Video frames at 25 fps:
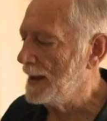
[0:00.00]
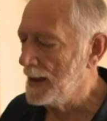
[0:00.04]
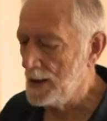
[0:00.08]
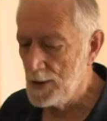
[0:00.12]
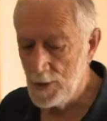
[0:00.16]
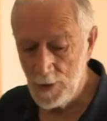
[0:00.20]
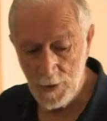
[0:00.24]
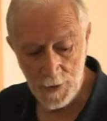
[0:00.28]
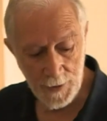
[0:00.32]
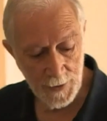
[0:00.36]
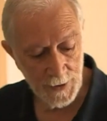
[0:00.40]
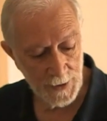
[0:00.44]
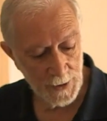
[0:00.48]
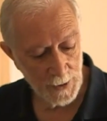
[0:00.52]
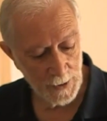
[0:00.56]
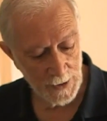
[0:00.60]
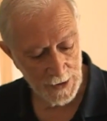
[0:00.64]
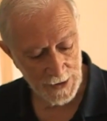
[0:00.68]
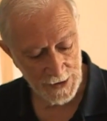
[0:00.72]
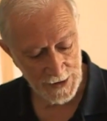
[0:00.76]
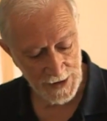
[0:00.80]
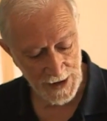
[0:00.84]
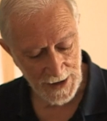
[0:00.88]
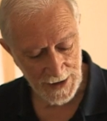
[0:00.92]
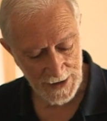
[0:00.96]
I hope it
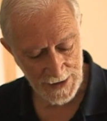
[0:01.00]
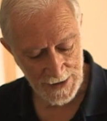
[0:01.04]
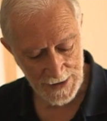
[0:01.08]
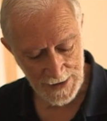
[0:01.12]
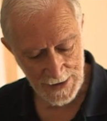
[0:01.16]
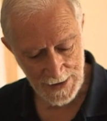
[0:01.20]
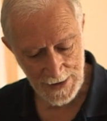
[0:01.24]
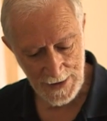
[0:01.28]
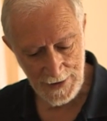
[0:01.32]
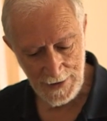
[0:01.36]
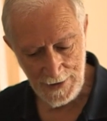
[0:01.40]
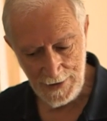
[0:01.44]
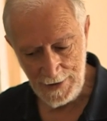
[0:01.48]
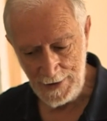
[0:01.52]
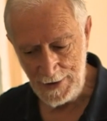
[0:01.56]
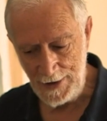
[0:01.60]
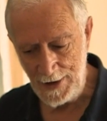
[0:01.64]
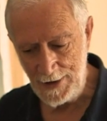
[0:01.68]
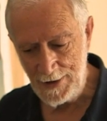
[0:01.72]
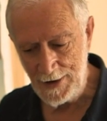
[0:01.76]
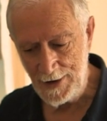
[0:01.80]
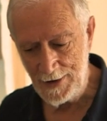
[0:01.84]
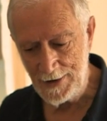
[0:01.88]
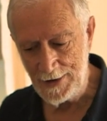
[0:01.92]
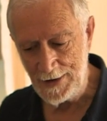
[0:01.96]
will change
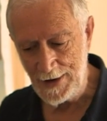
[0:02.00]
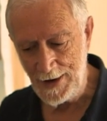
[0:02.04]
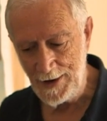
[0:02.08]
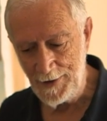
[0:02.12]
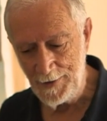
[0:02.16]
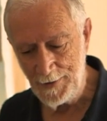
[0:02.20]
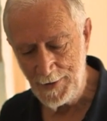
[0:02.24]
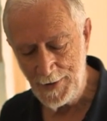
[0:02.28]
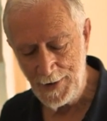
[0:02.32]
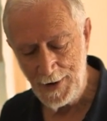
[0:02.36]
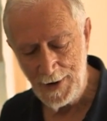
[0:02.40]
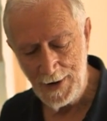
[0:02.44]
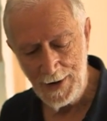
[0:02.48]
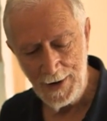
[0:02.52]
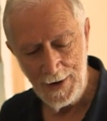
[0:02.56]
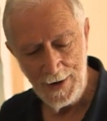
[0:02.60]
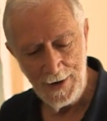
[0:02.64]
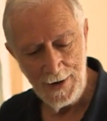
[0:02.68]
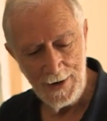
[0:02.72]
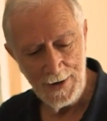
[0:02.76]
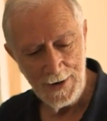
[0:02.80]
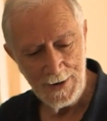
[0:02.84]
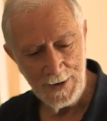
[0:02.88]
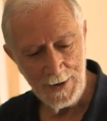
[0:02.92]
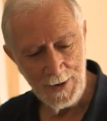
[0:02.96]
another time,
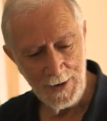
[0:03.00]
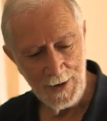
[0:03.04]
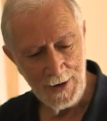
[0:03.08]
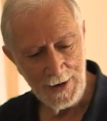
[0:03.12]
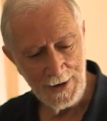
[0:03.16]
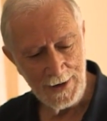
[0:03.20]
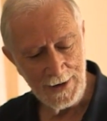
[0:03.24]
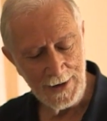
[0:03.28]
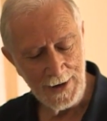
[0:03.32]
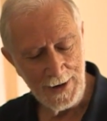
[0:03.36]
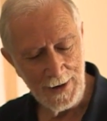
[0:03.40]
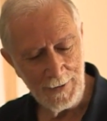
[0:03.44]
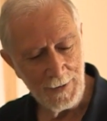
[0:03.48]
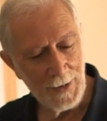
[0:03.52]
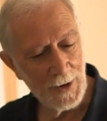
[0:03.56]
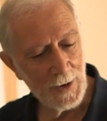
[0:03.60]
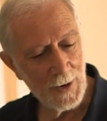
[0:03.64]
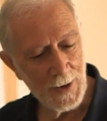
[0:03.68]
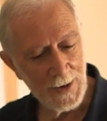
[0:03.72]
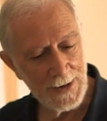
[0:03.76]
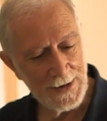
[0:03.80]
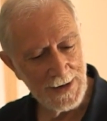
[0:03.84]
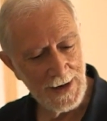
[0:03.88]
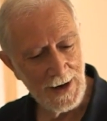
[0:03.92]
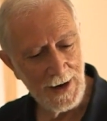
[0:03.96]
so that
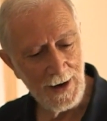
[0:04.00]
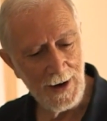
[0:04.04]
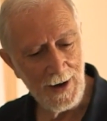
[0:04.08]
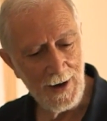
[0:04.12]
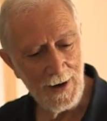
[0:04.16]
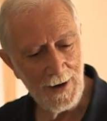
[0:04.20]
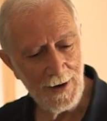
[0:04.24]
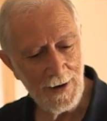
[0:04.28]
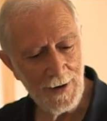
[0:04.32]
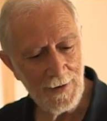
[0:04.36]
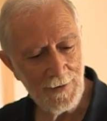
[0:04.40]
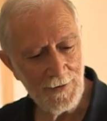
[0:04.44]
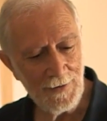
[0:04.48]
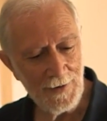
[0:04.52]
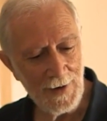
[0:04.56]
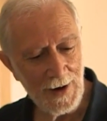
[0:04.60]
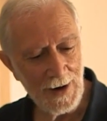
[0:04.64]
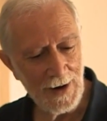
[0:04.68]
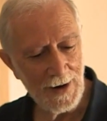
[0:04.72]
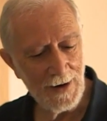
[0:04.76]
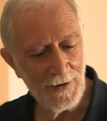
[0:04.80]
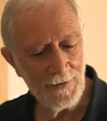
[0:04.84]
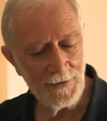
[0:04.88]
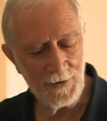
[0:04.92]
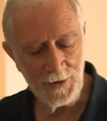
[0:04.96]
because I
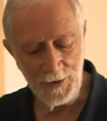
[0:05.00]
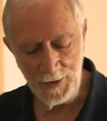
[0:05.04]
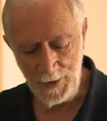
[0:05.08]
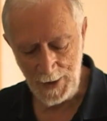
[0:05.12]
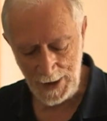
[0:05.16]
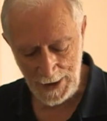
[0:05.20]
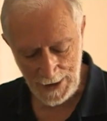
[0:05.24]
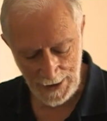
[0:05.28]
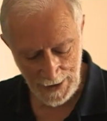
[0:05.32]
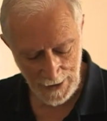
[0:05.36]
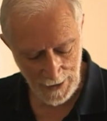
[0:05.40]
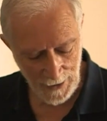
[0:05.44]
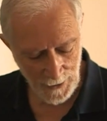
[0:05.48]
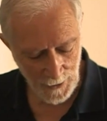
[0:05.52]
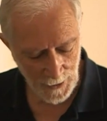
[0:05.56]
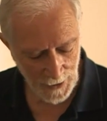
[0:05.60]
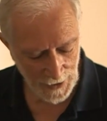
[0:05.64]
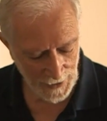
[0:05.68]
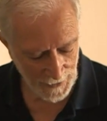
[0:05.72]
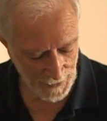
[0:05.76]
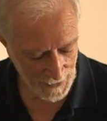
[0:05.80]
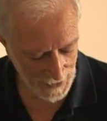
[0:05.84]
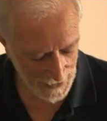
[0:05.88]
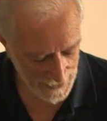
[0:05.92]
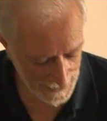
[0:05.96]
love to make heroic